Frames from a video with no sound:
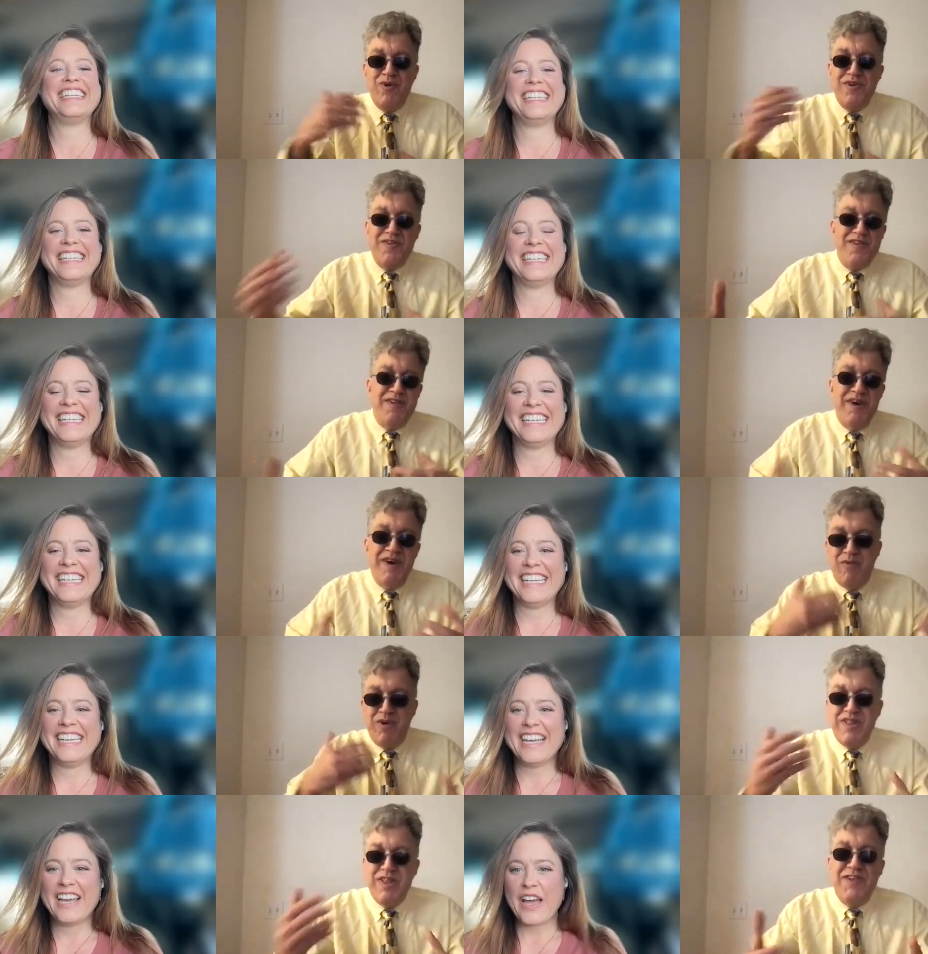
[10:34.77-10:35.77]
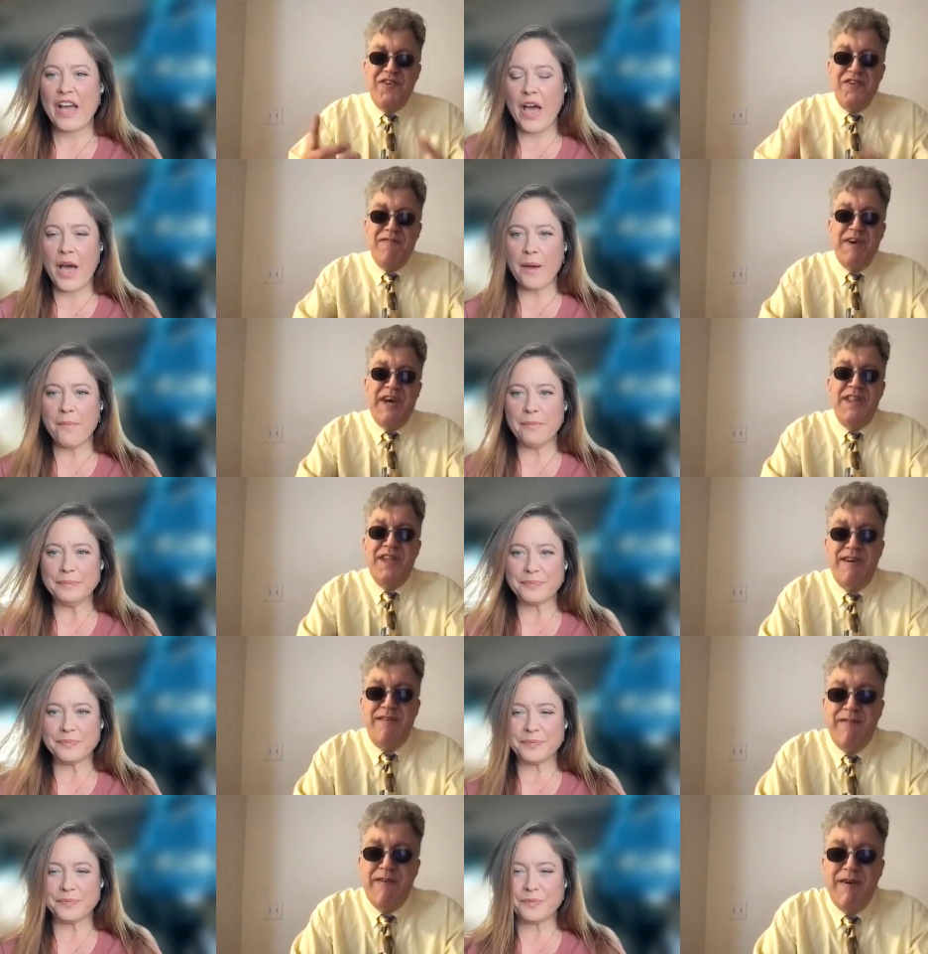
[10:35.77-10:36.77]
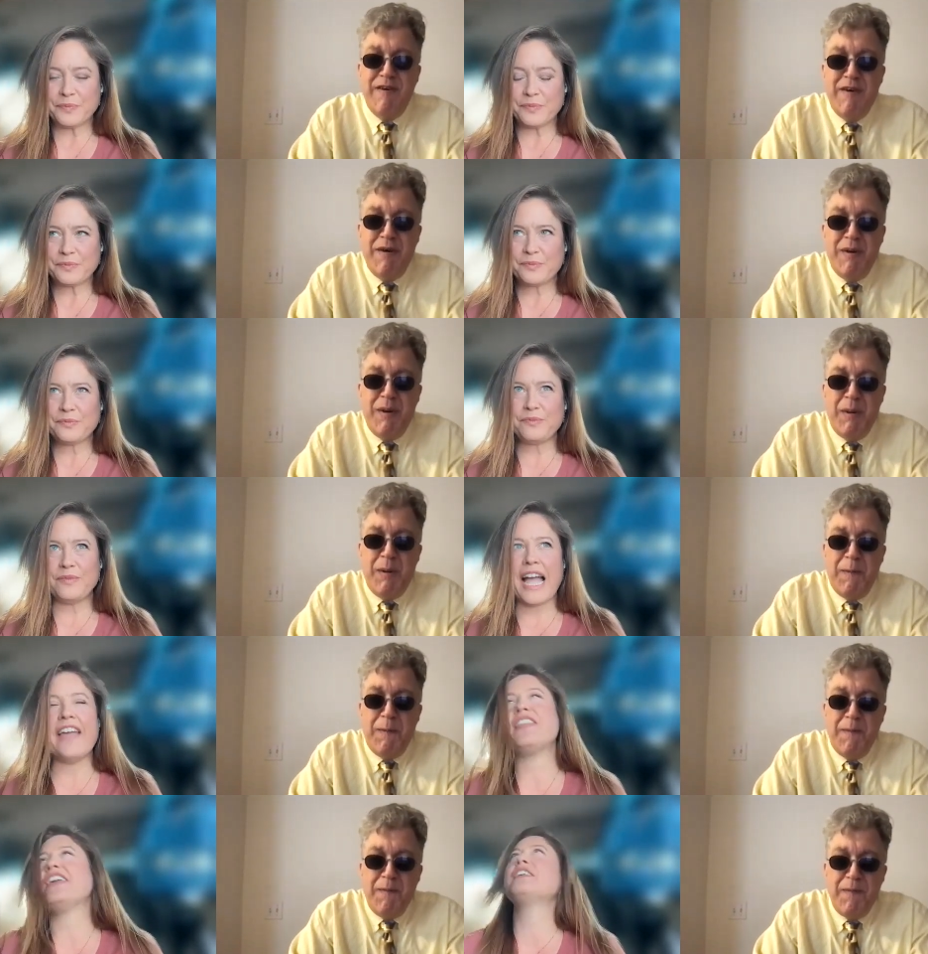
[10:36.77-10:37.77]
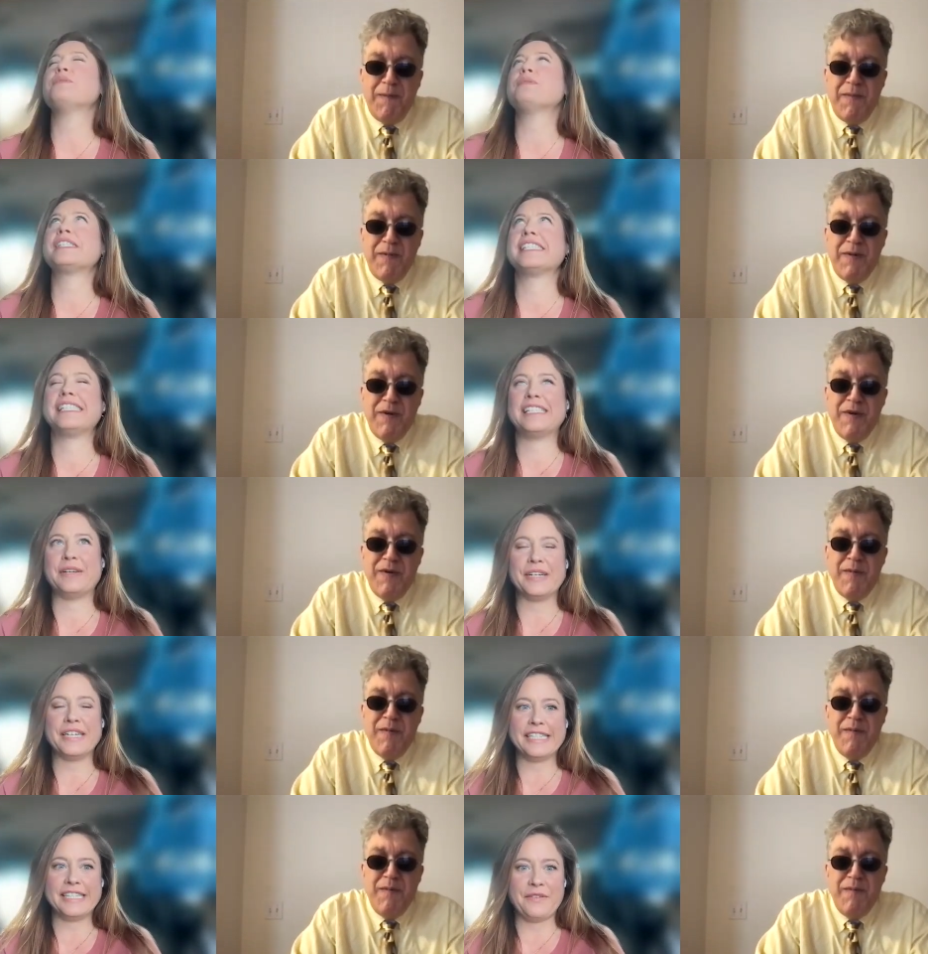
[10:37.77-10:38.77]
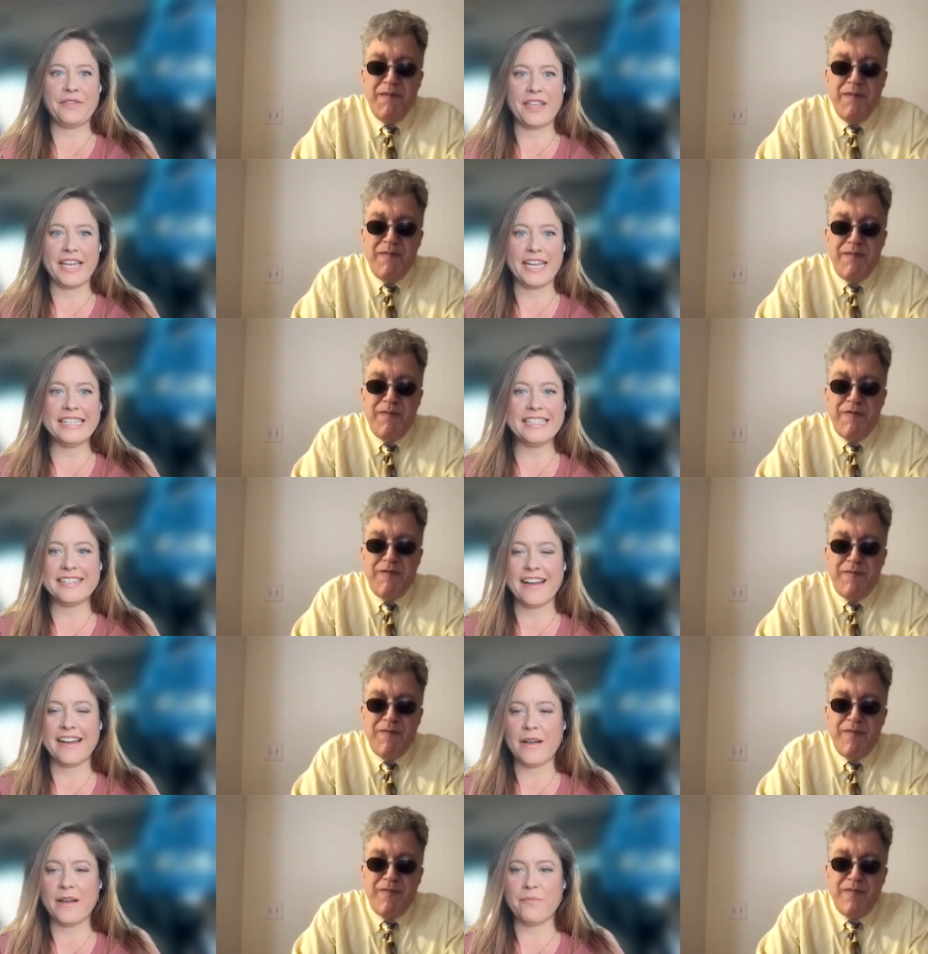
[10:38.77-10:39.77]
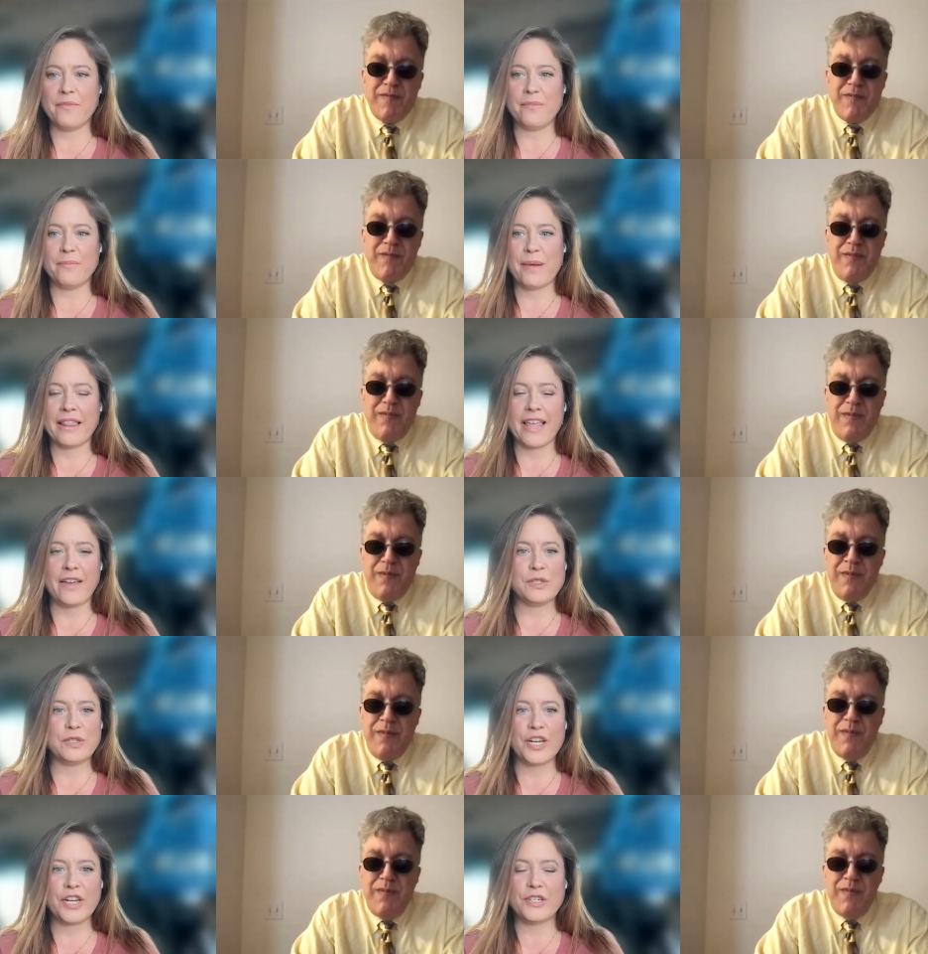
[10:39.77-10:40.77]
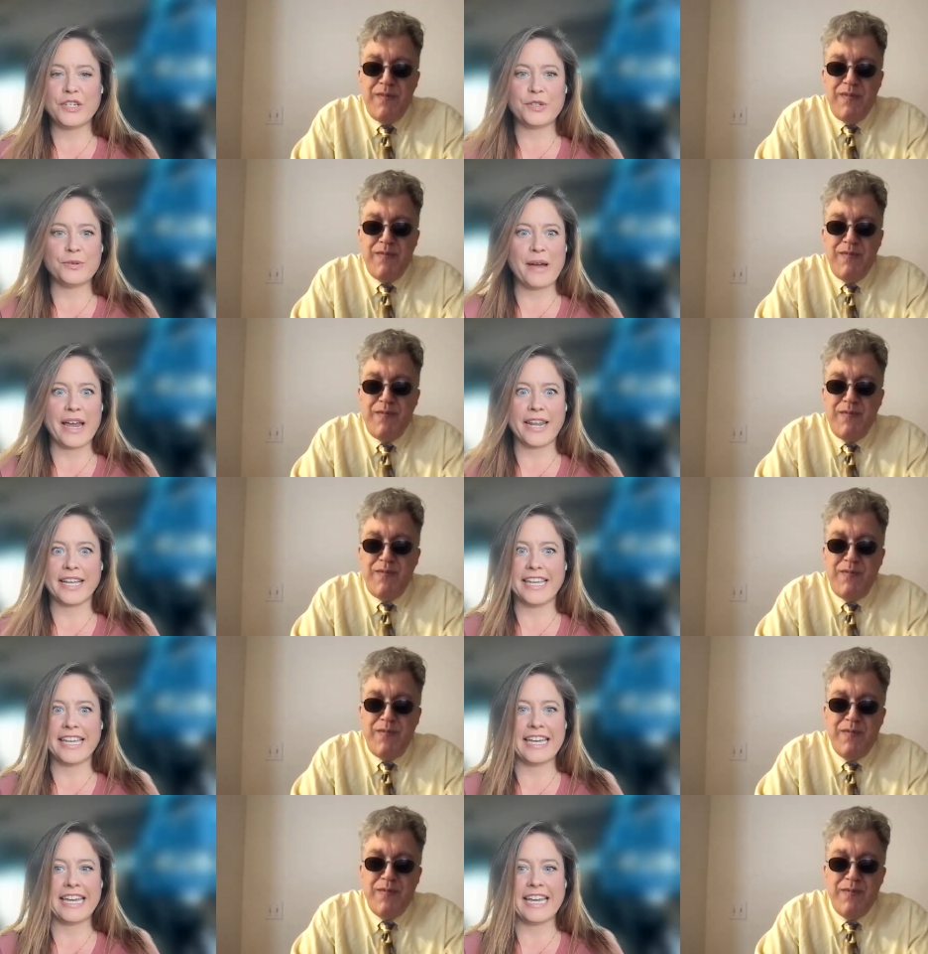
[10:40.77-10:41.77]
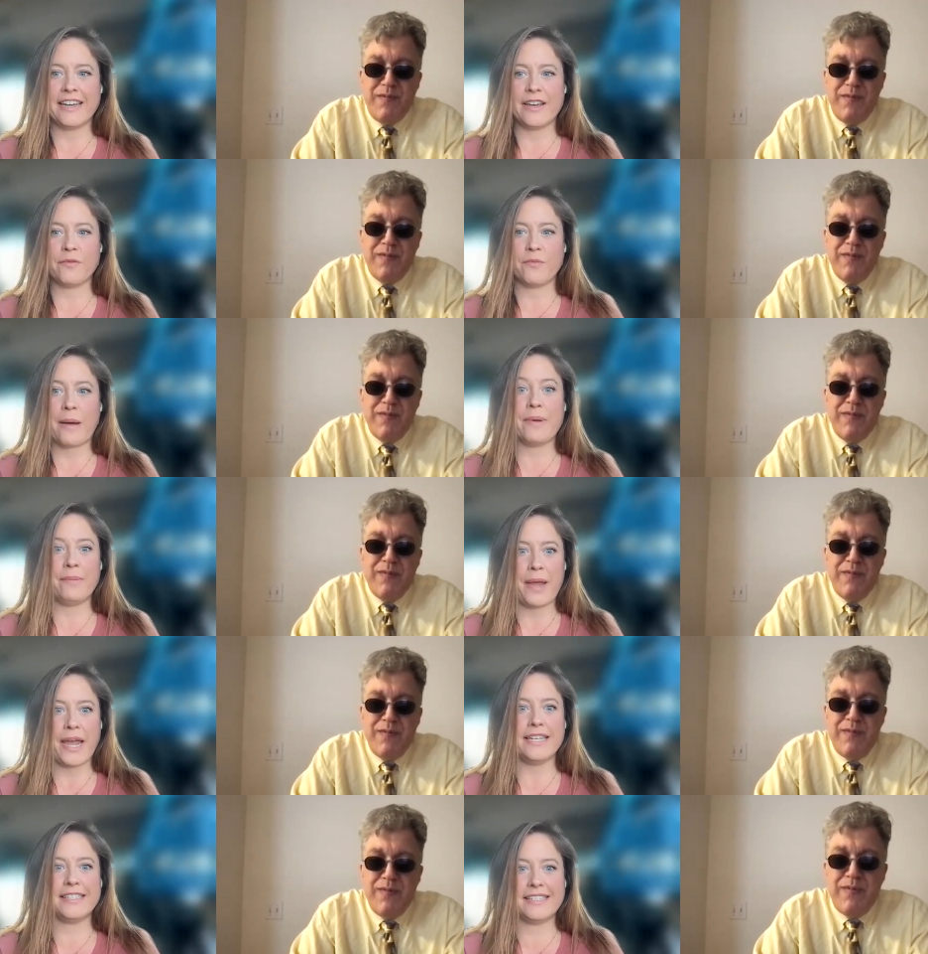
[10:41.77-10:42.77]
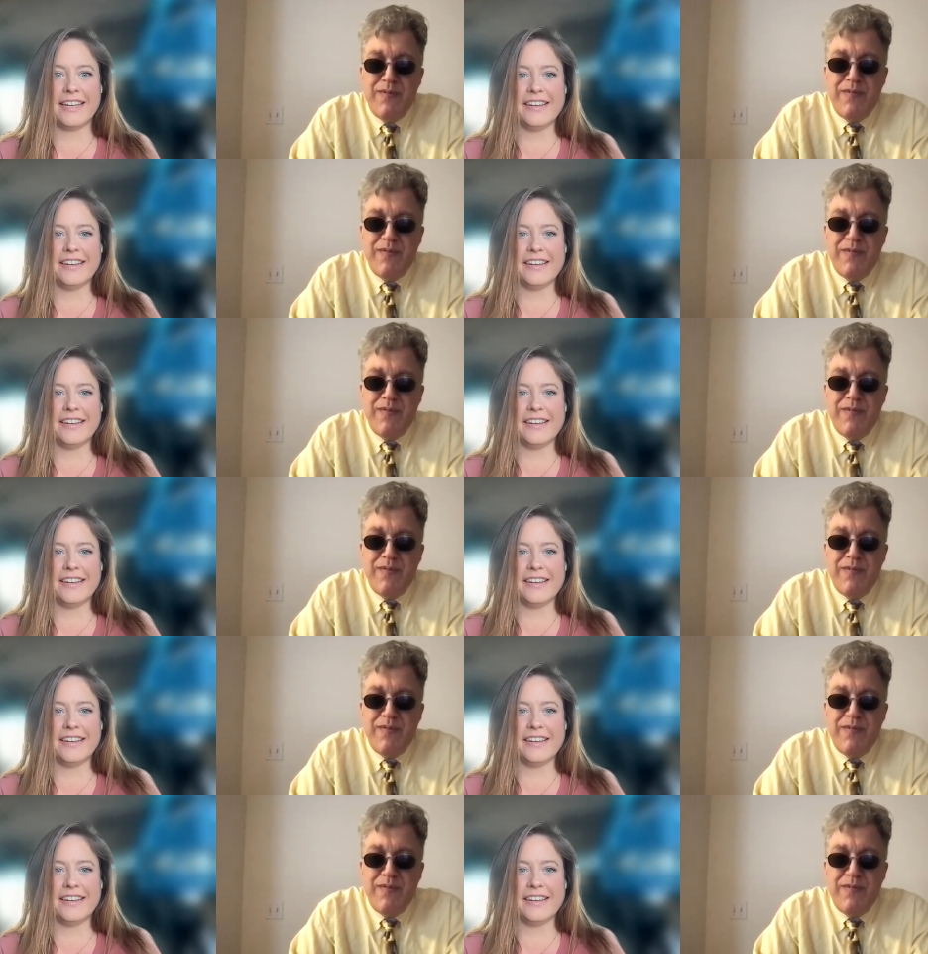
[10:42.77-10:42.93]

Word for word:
Speaker 1: What What led you to um, van life?
Speaker 2: I think there was a series of things. Um, my life was changing dramatically in a rapid pace